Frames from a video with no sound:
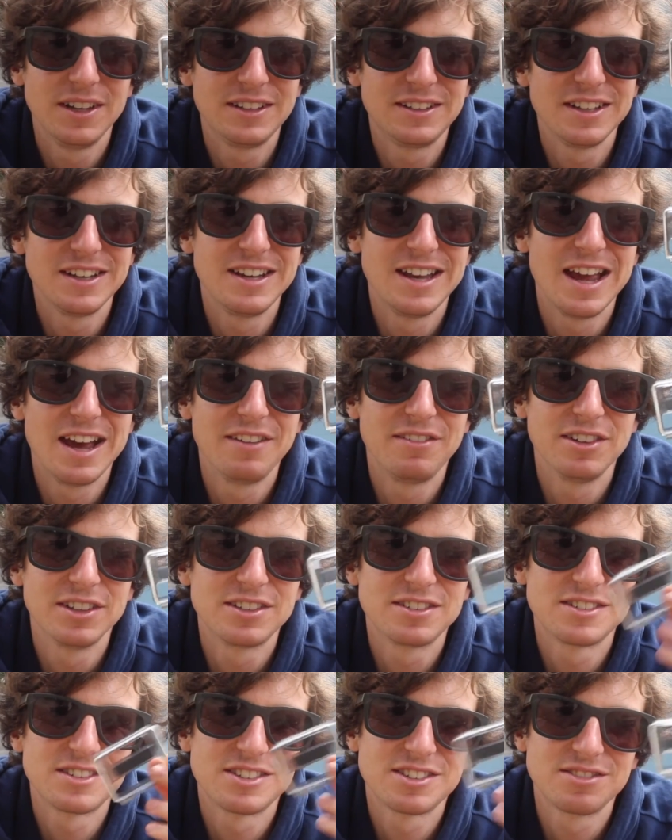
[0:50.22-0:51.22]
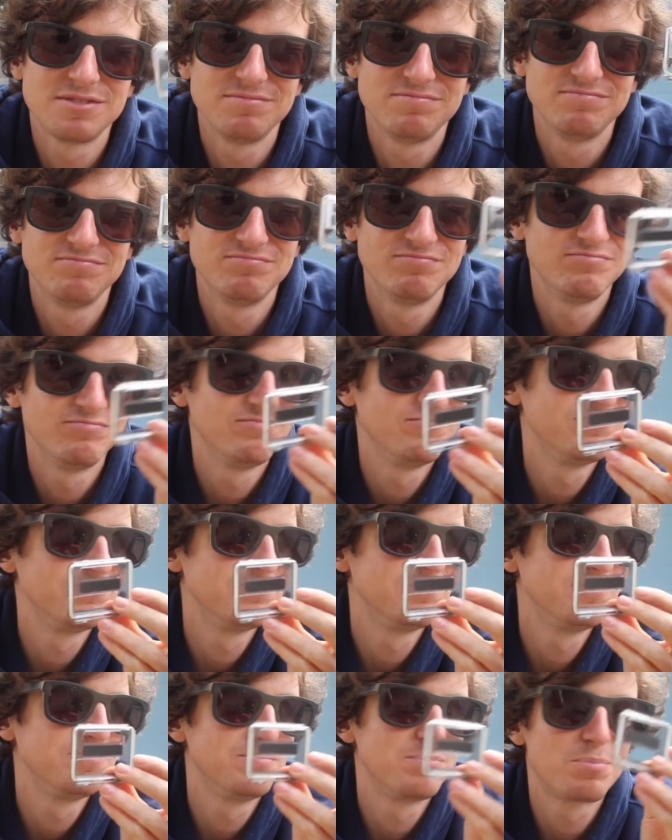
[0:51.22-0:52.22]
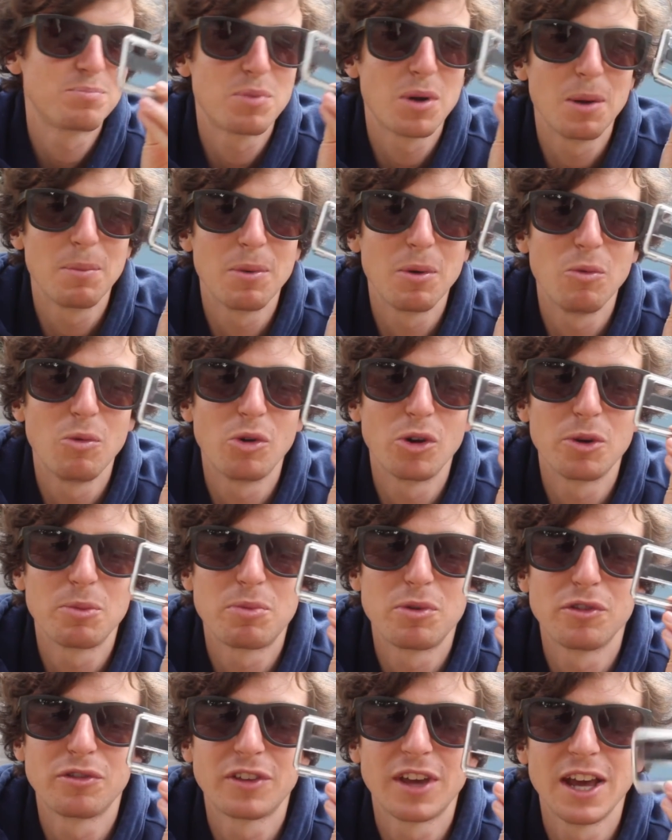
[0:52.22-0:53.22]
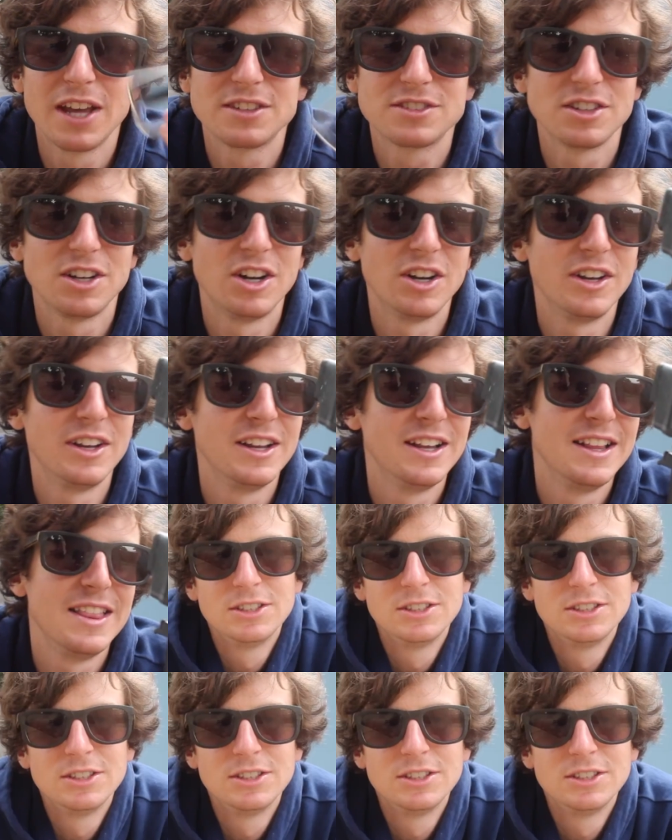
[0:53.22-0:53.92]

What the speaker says: It didn't have its proper waterproof case on,